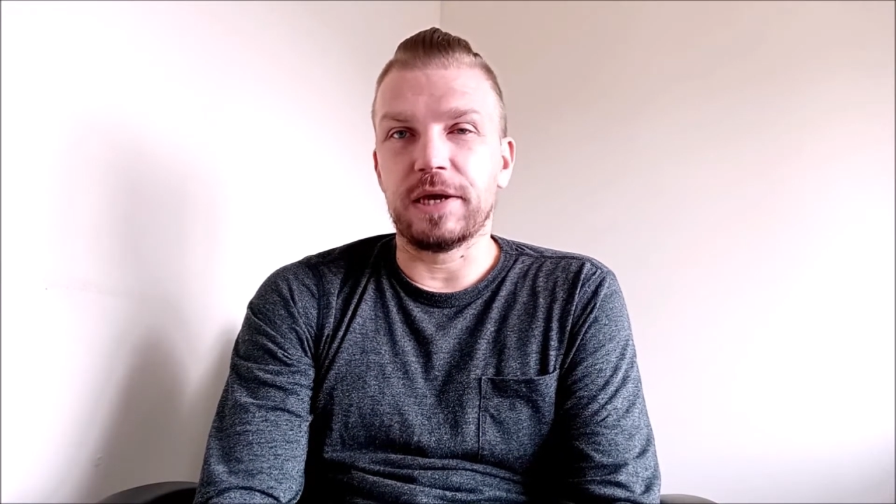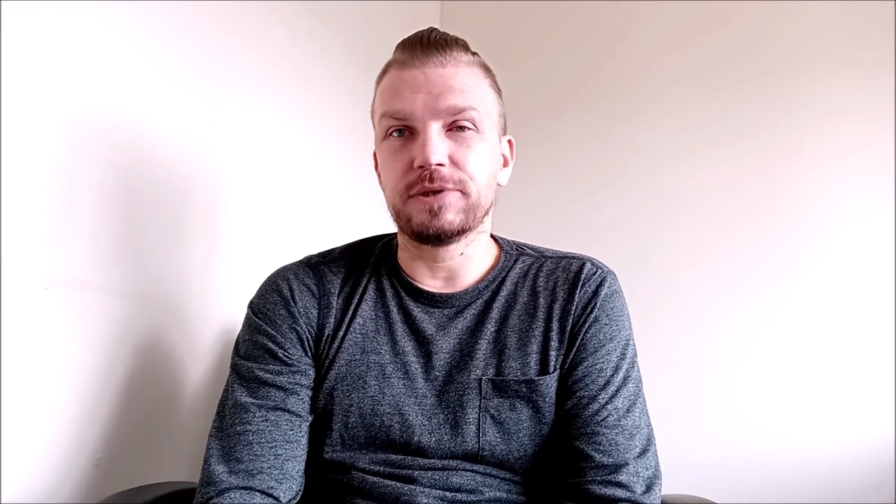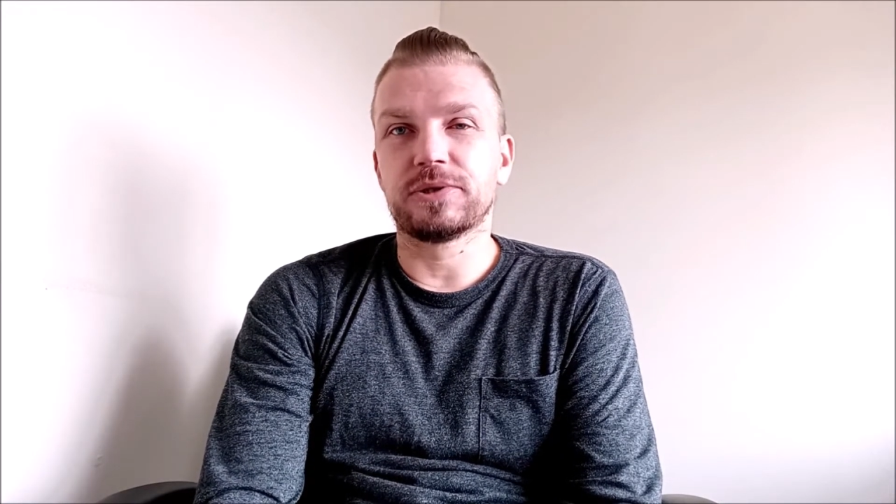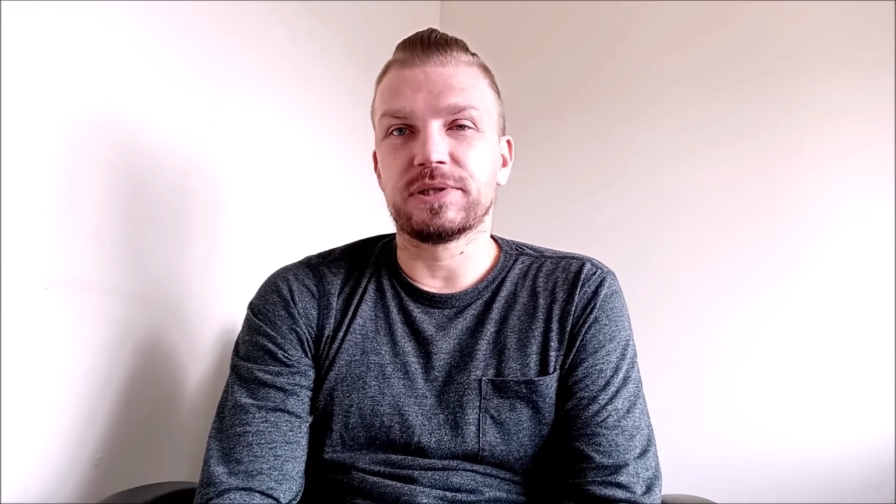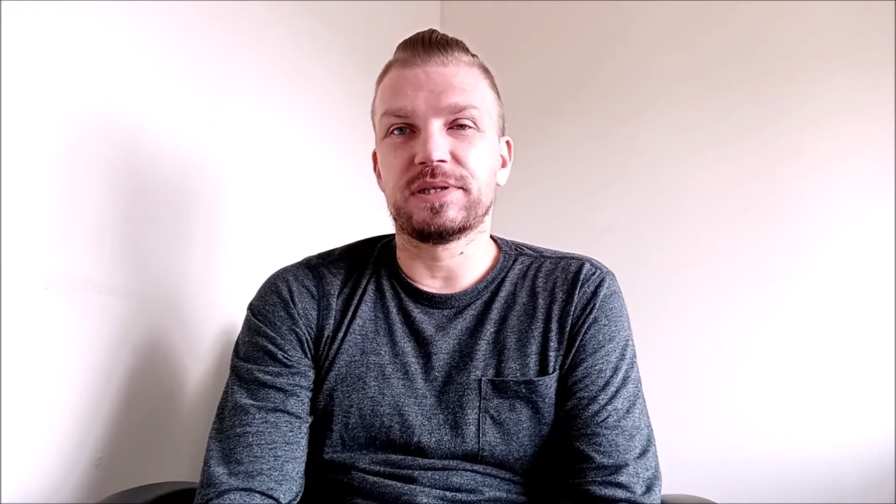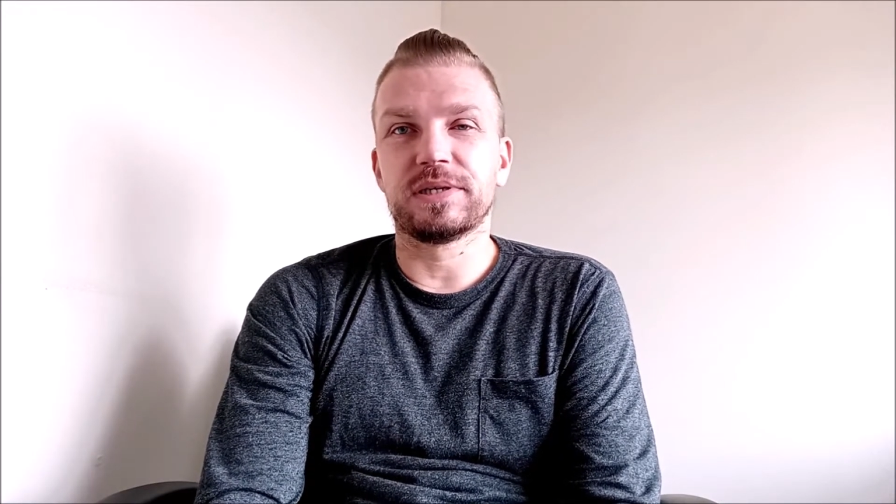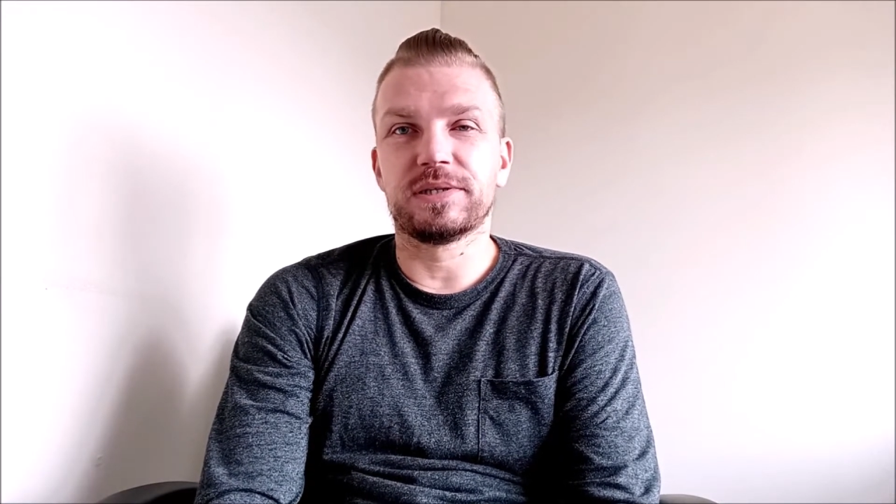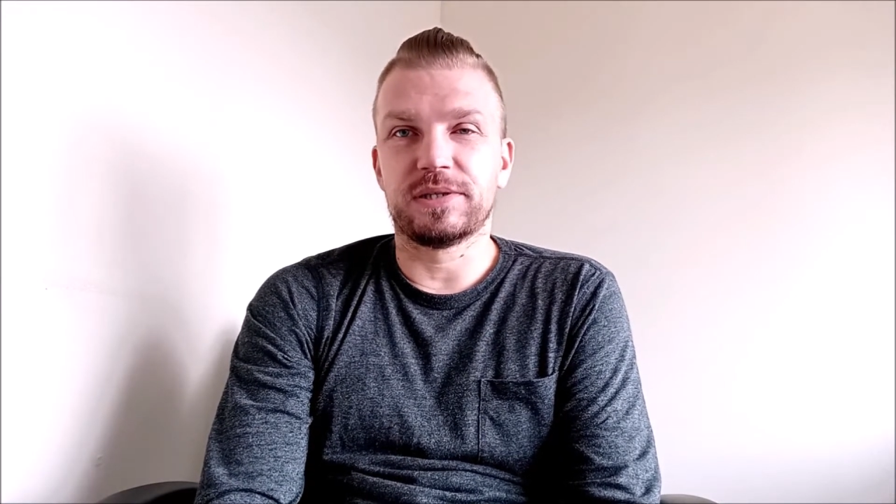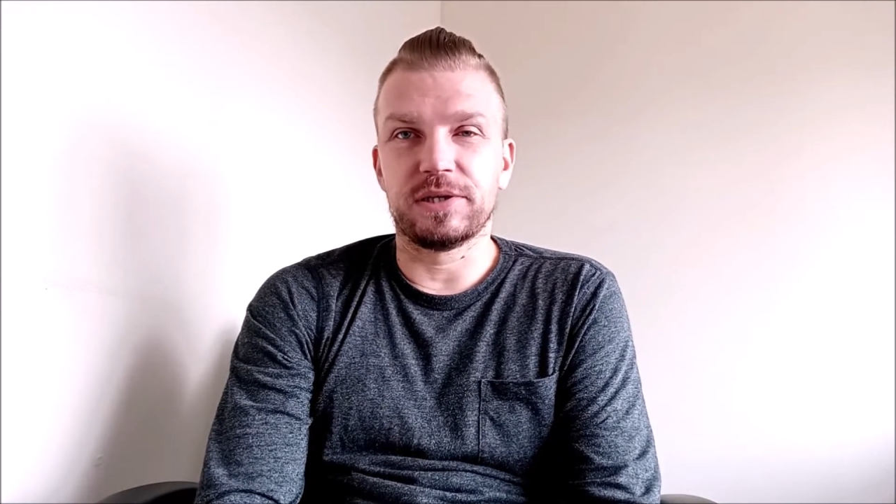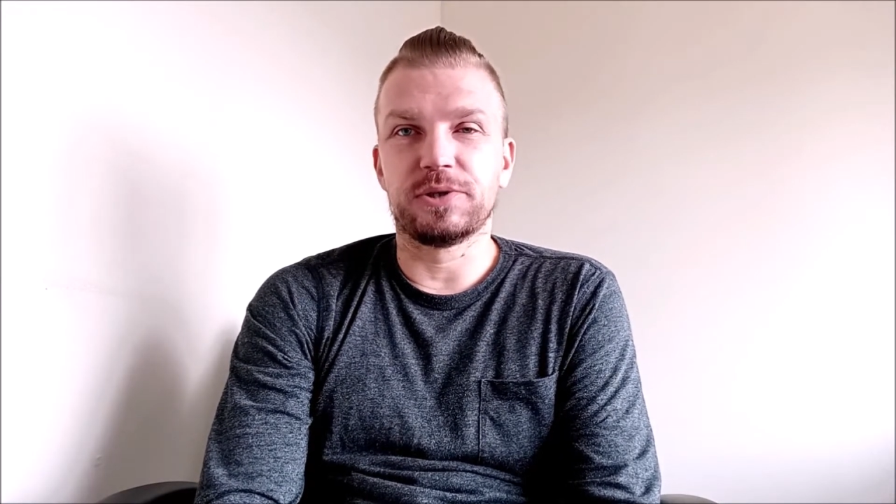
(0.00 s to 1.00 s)
interesting
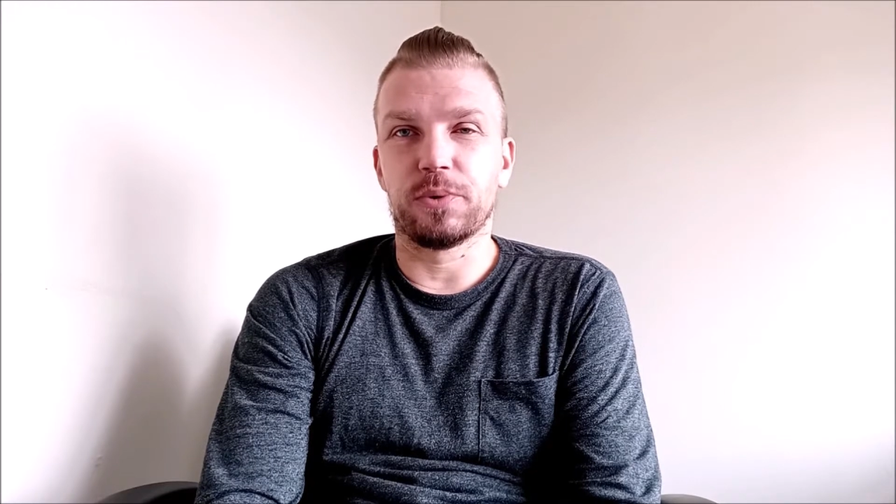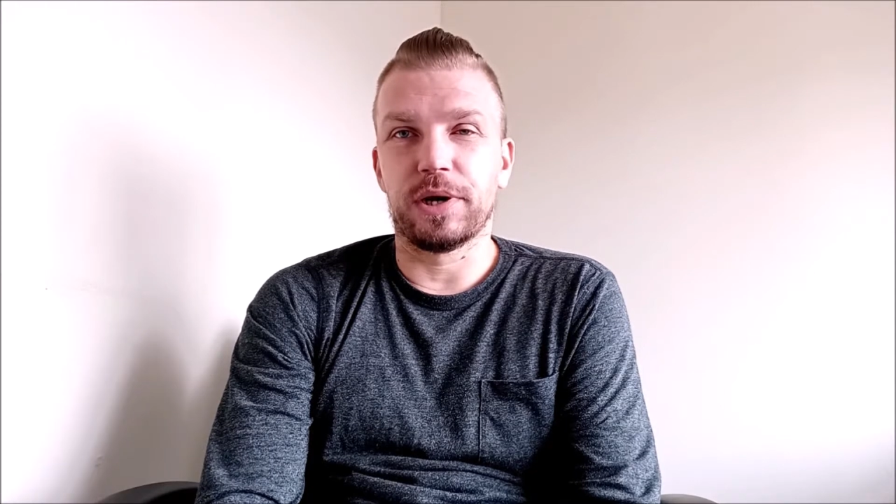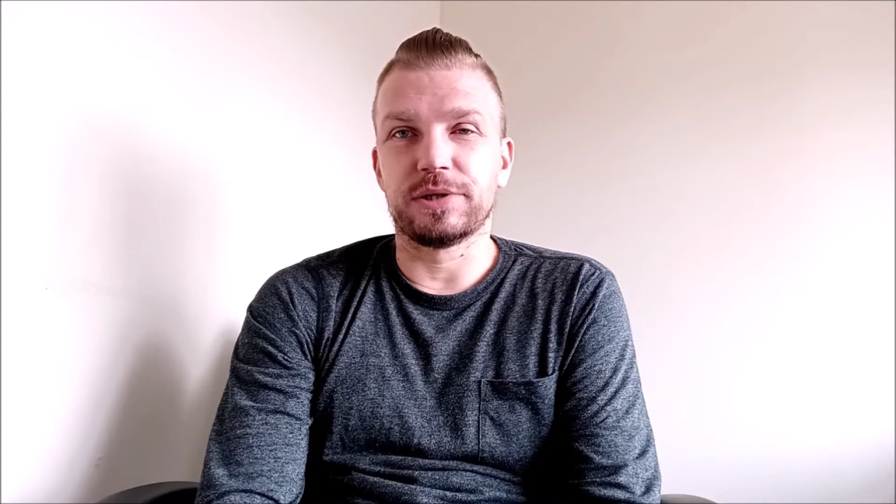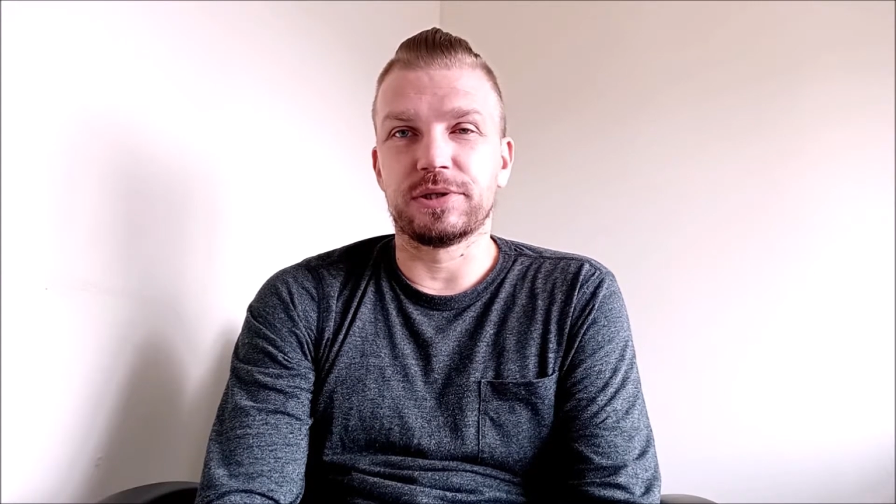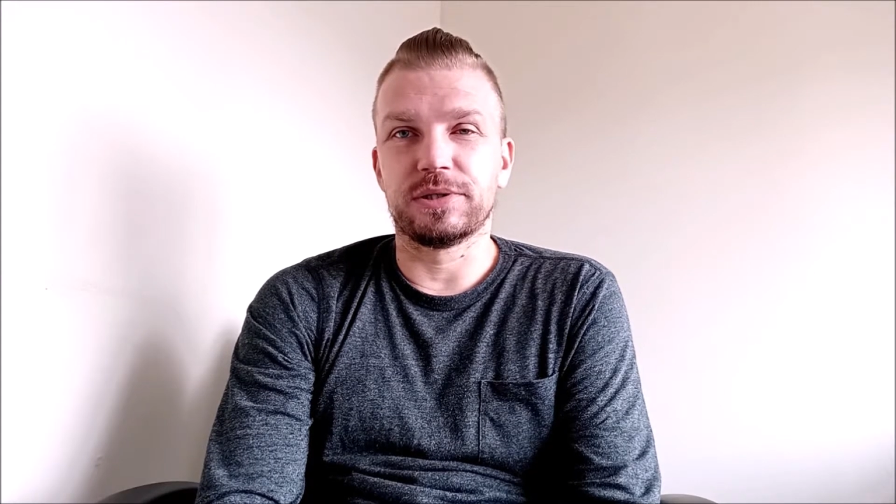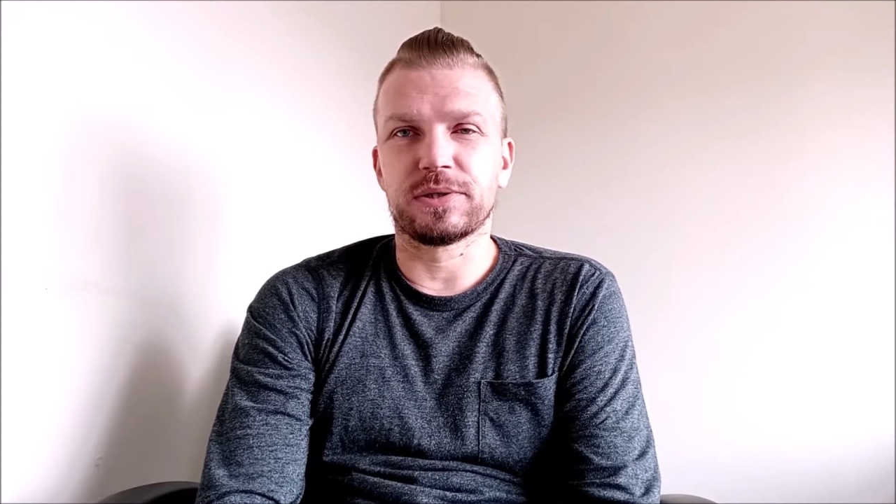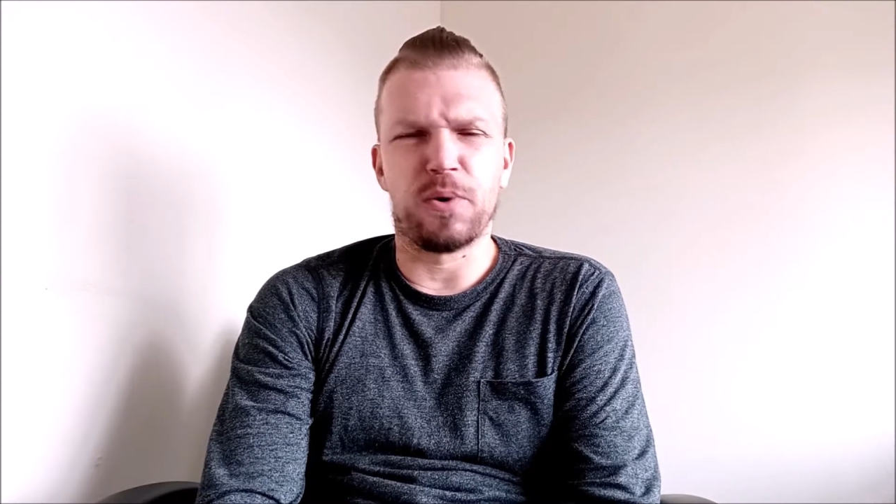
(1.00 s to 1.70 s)
situations,